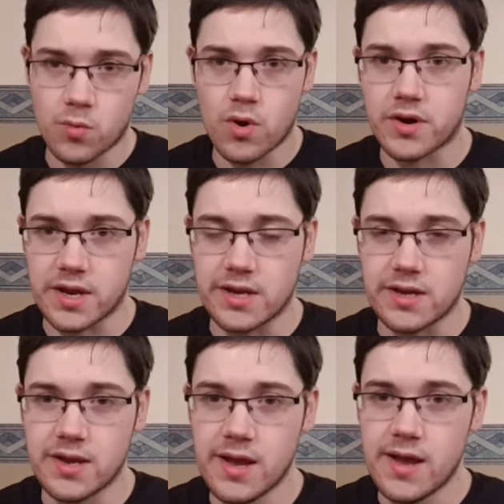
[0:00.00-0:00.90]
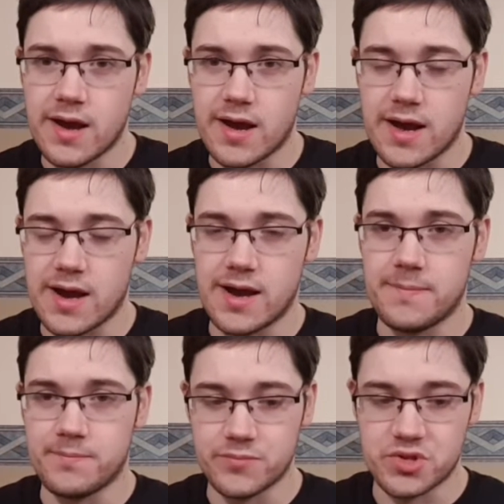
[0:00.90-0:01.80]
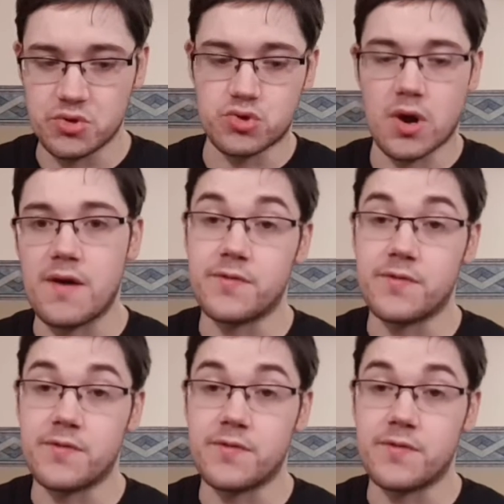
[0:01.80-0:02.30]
working to draw